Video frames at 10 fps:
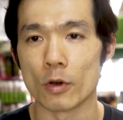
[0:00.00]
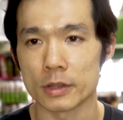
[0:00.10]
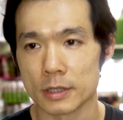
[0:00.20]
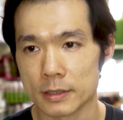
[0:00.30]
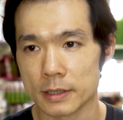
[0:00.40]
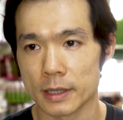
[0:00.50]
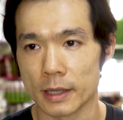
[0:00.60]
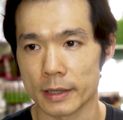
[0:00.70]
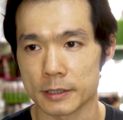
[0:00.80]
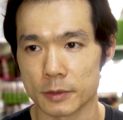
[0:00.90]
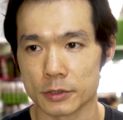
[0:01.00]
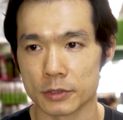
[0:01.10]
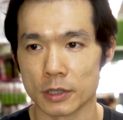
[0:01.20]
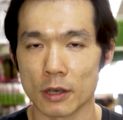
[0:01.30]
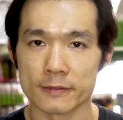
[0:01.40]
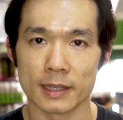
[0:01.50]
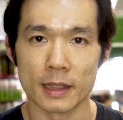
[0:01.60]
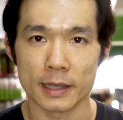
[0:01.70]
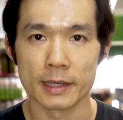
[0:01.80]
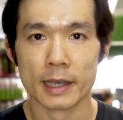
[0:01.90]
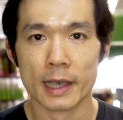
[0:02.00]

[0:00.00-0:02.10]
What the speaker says: water that are exposed to a lot of sunlight